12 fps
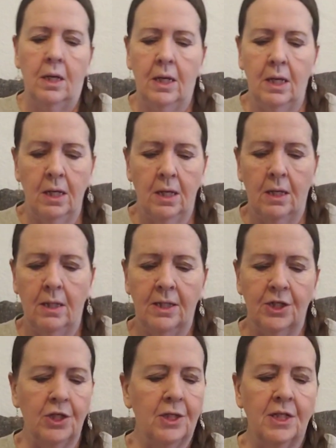And
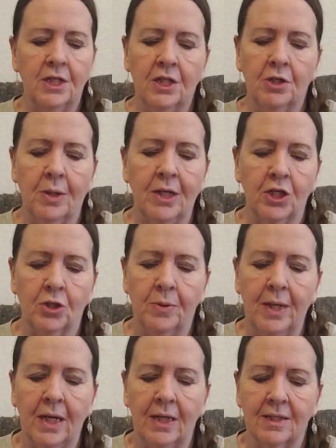it's just a stretch
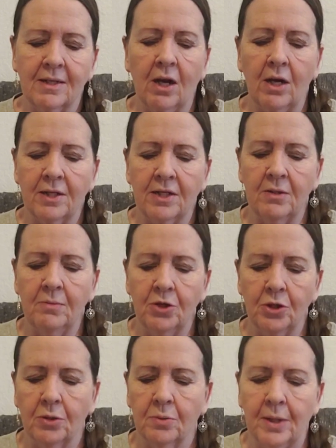ring. It's costume
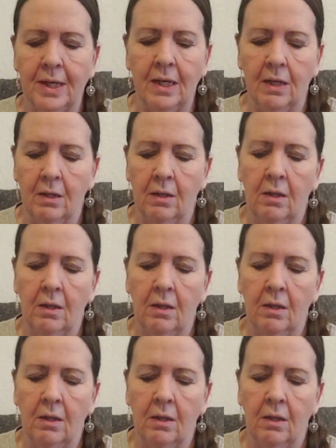jewelry.